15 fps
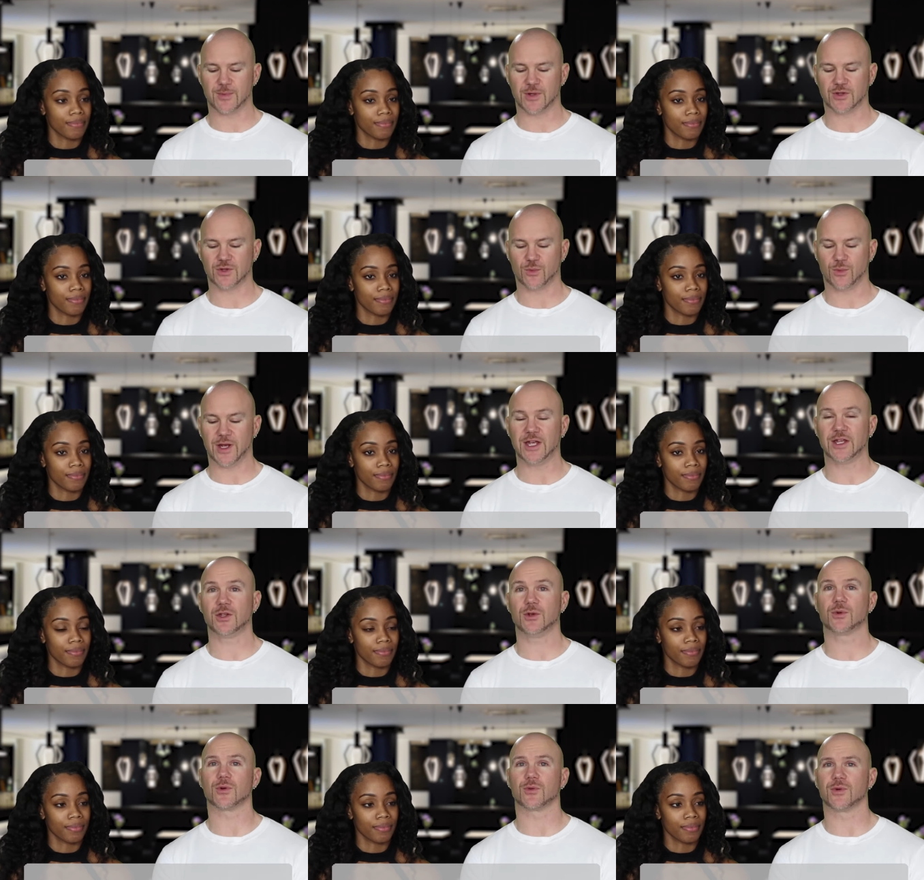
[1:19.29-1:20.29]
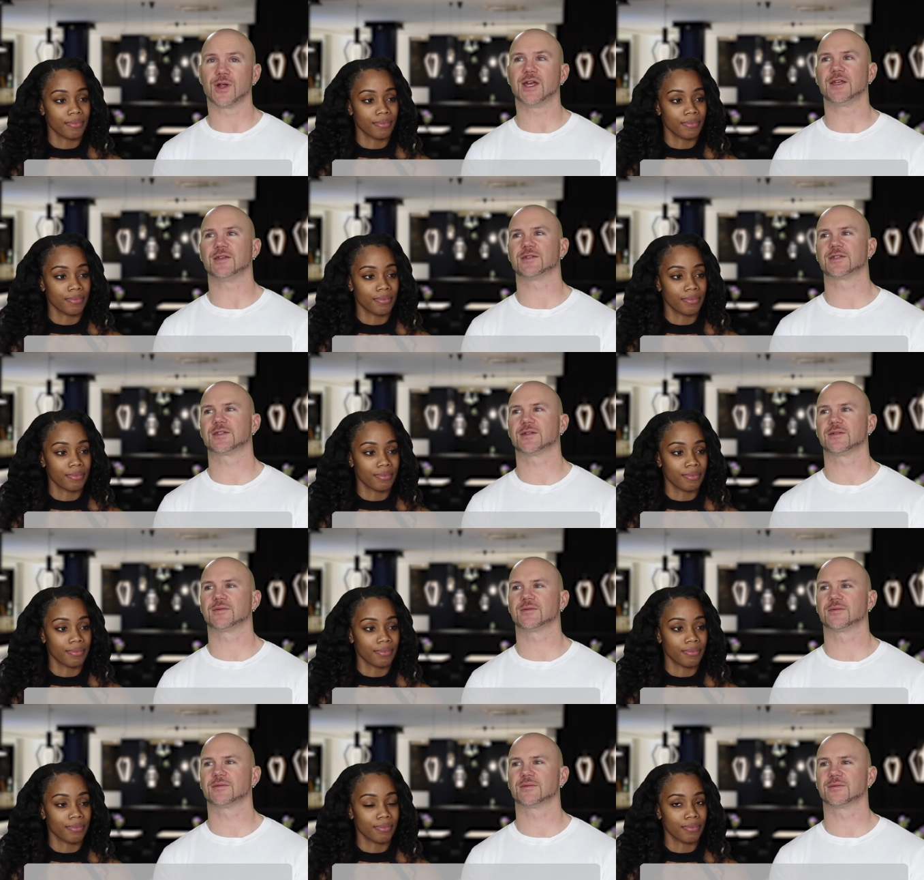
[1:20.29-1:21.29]
Speaker 1: about the way you were raised?
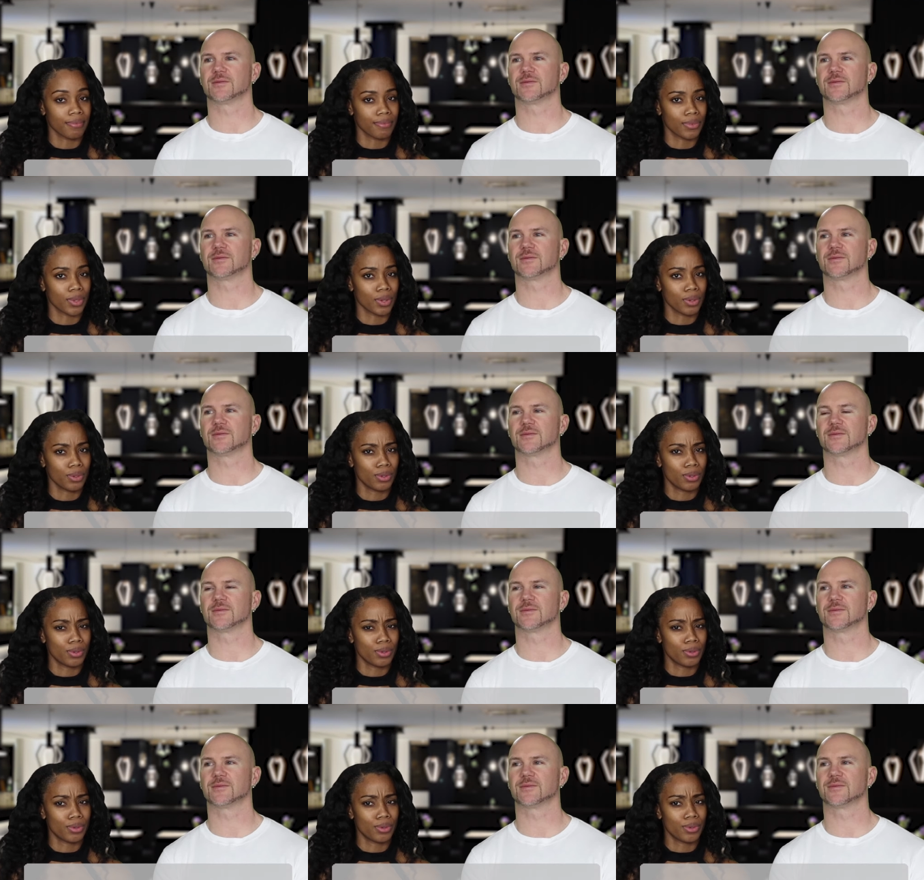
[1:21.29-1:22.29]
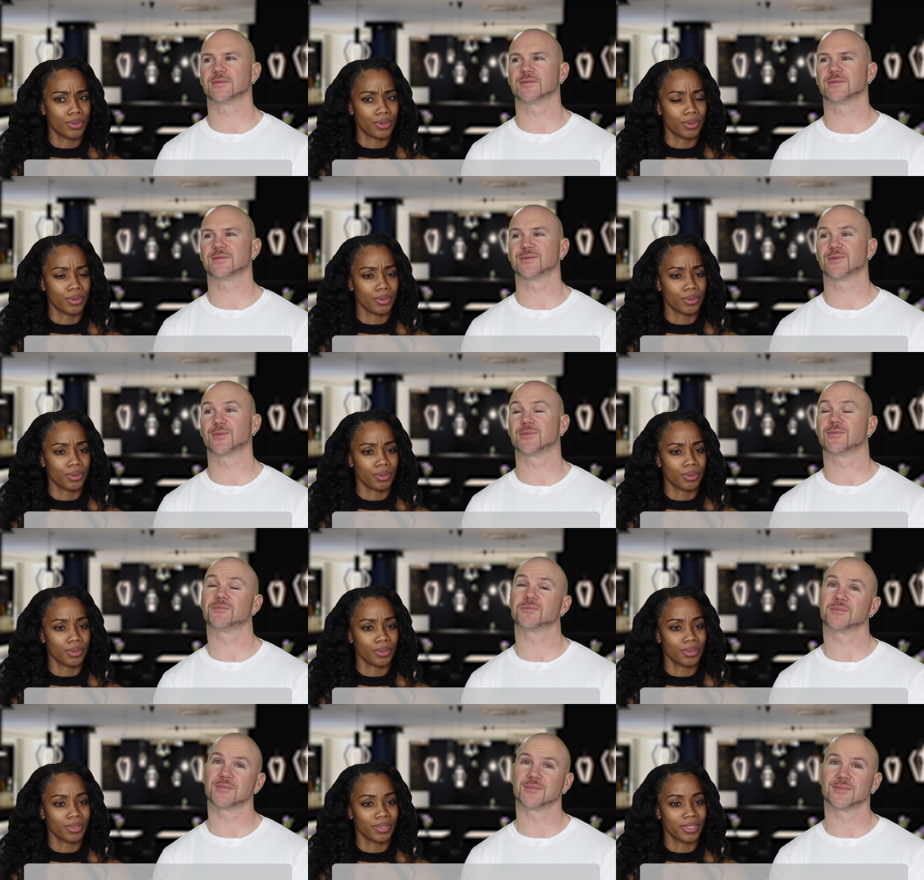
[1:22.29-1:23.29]
Ooh. Hmm.
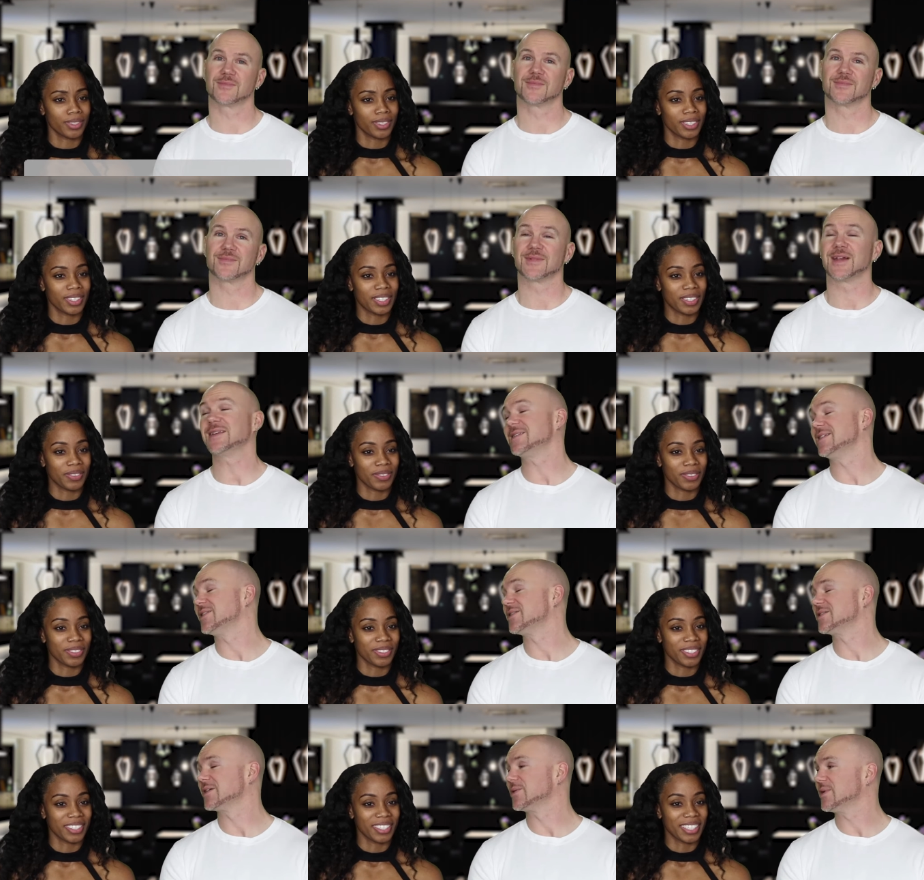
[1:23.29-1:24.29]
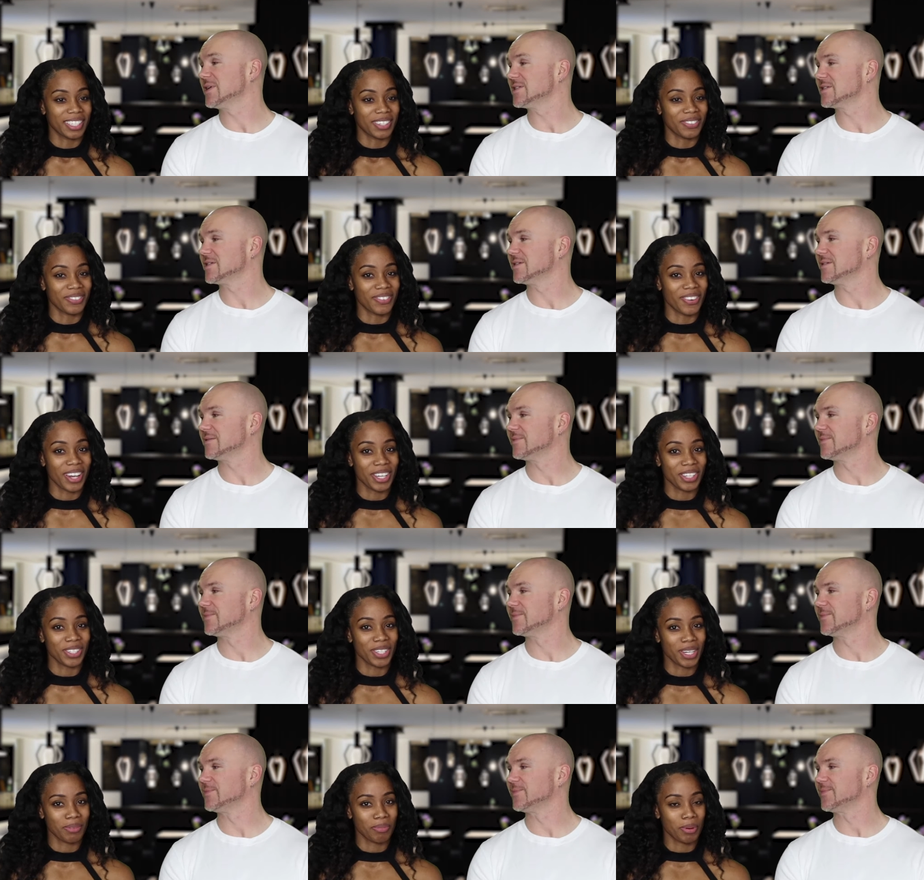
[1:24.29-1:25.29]
That's an interesting question. Why are
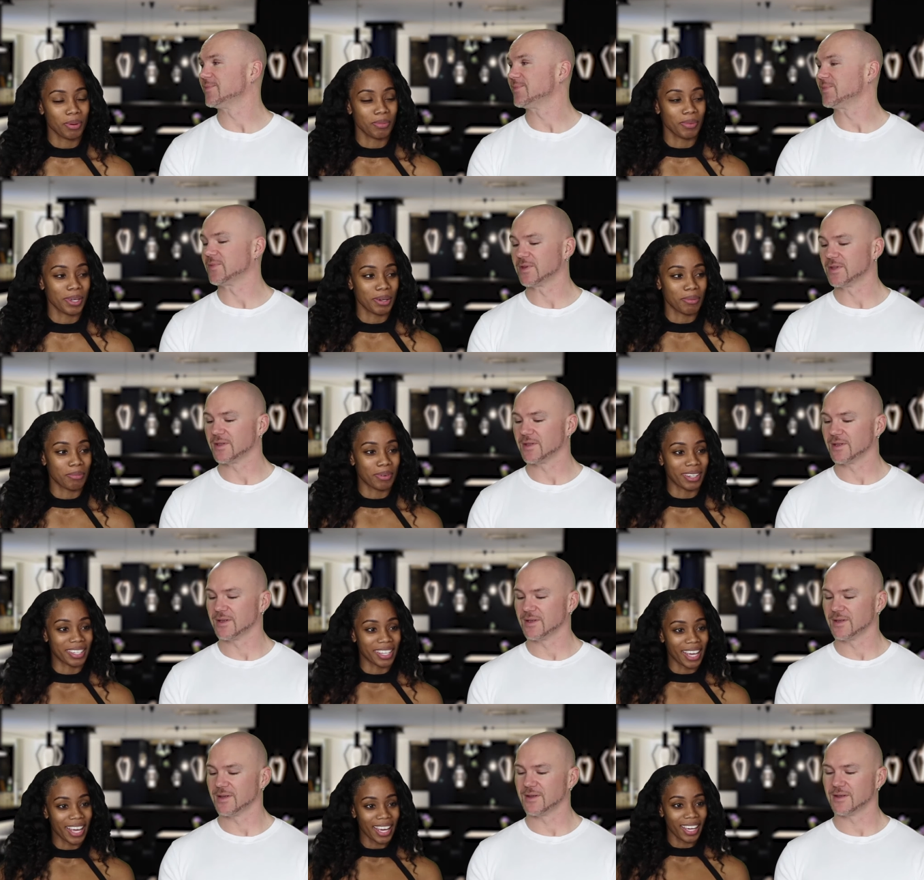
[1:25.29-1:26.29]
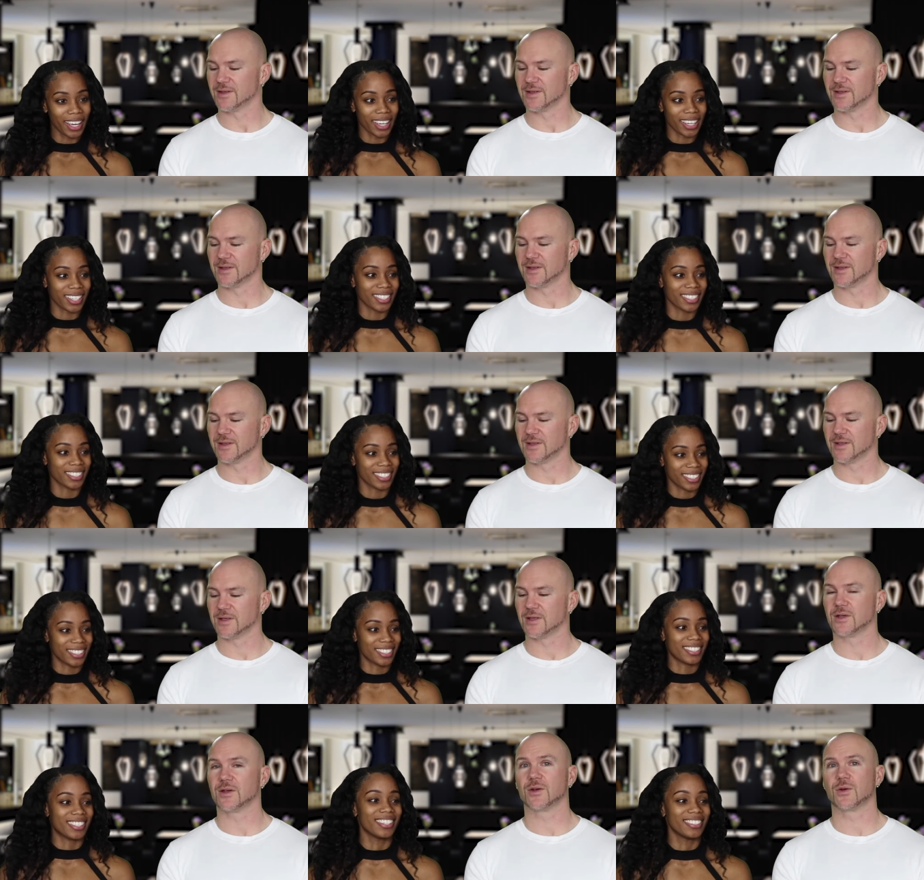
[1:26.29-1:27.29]
Speaker 2: you trying to put me on blast?
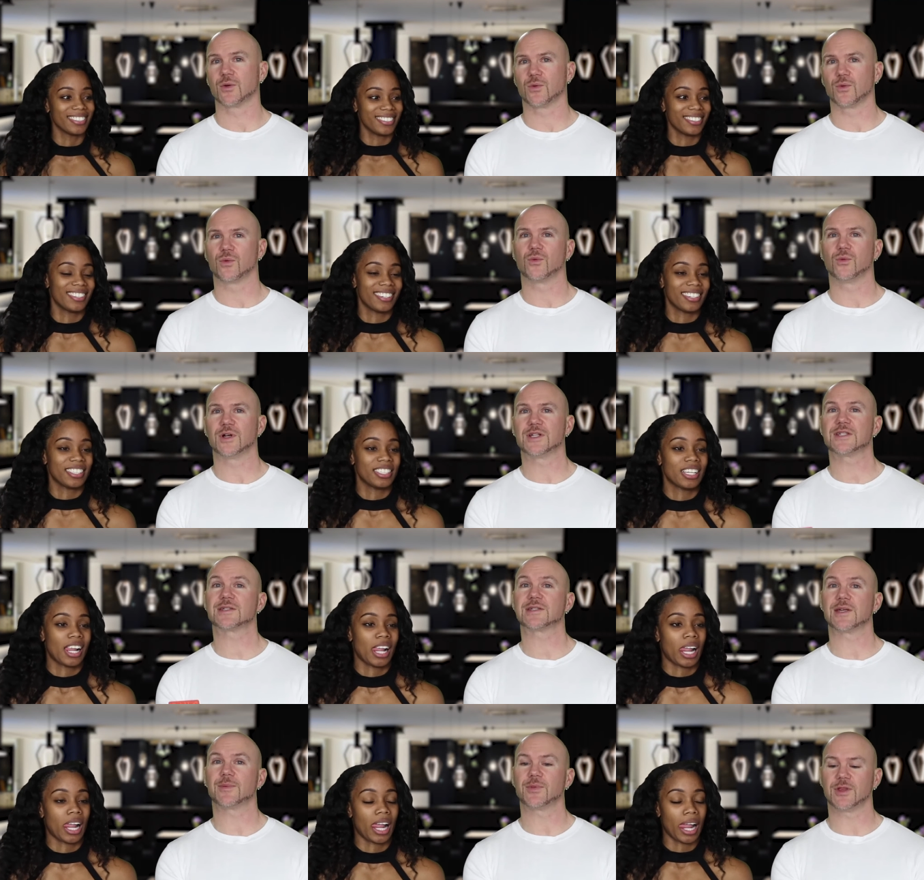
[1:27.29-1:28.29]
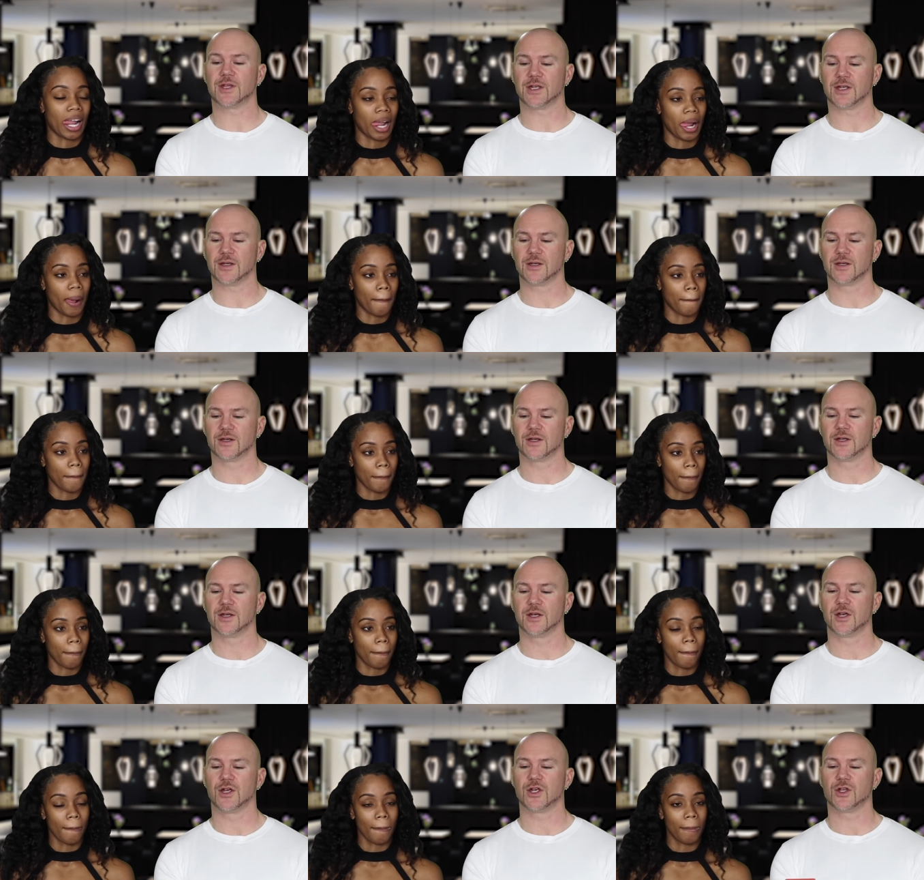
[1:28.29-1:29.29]
Speaker 1: What's something
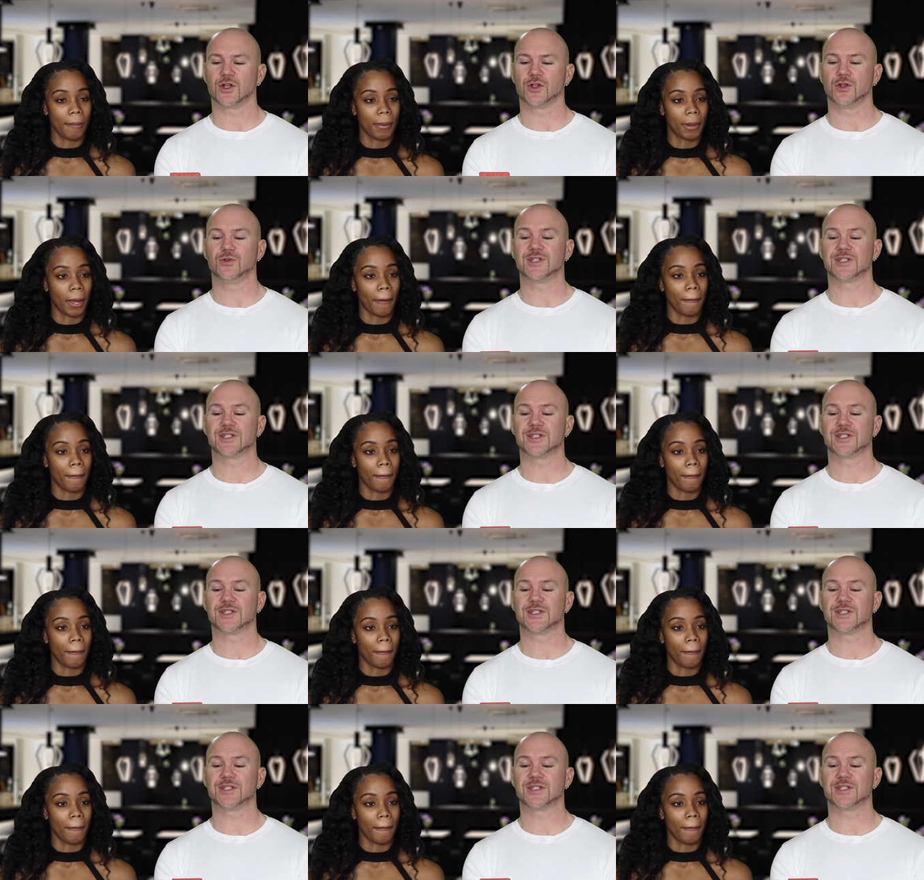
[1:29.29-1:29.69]
you